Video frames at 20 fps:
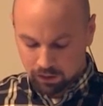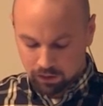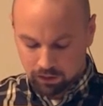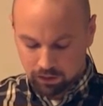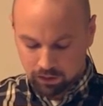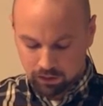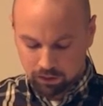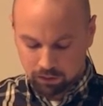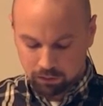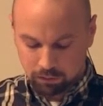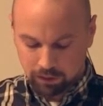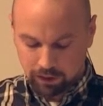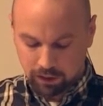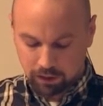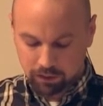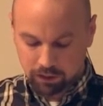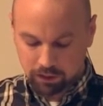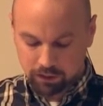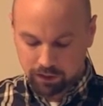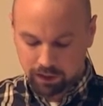
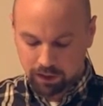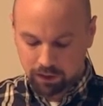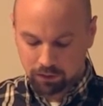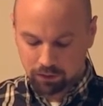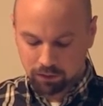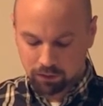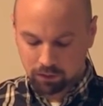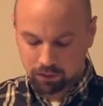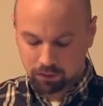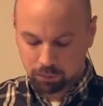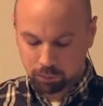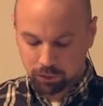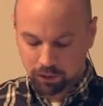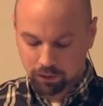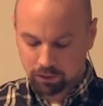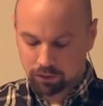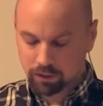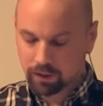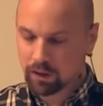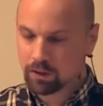Lena Jason's
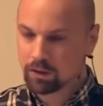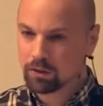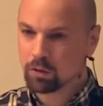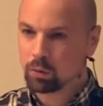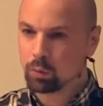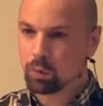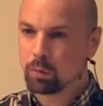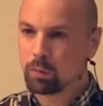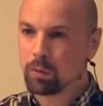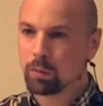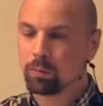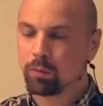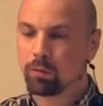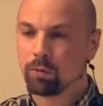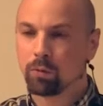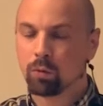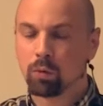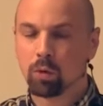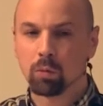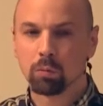presentation will be
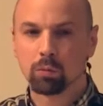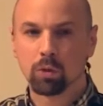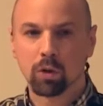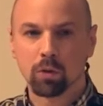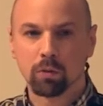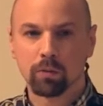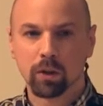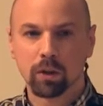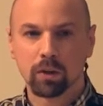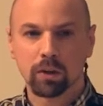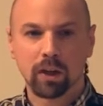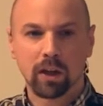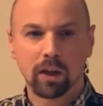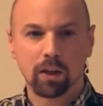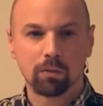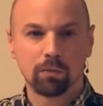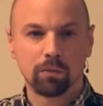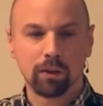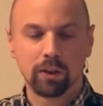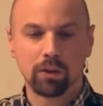performed over a
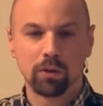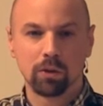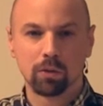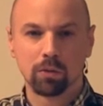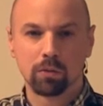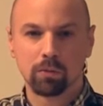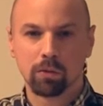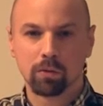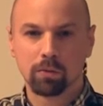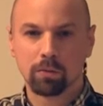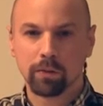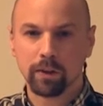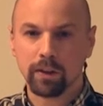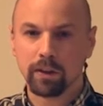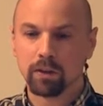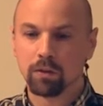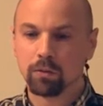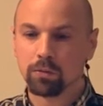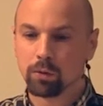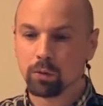live video
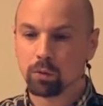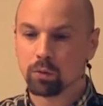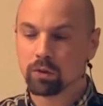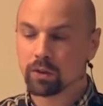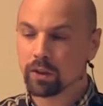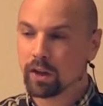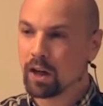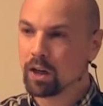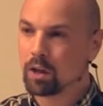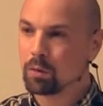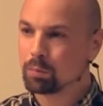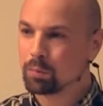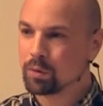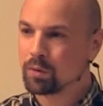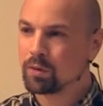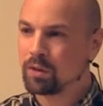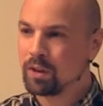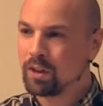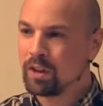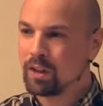feed through Skype,
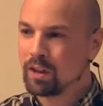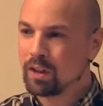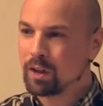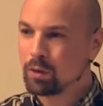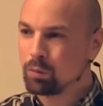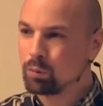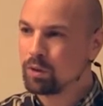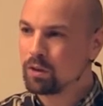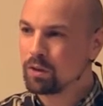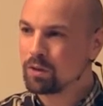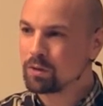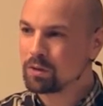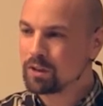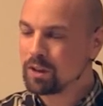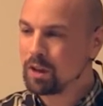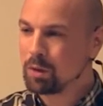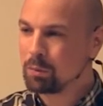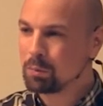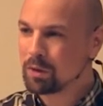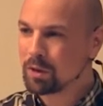and we are
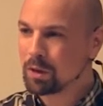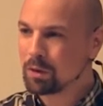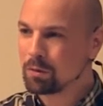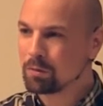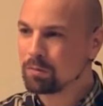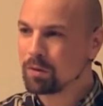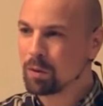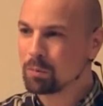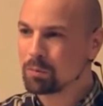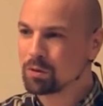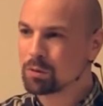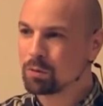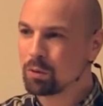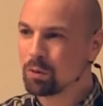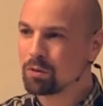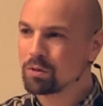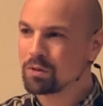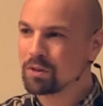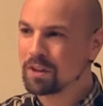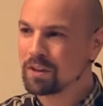keeping our thumbs
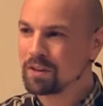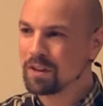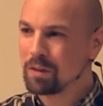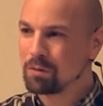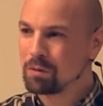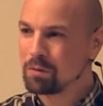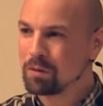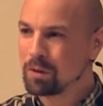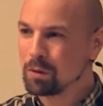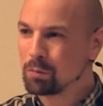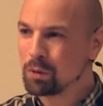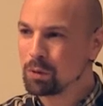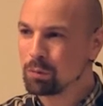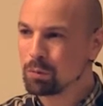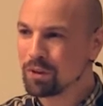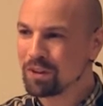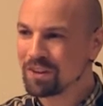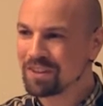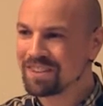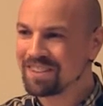crossed that everything will
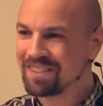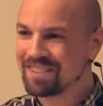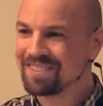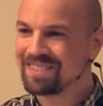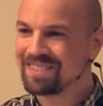work.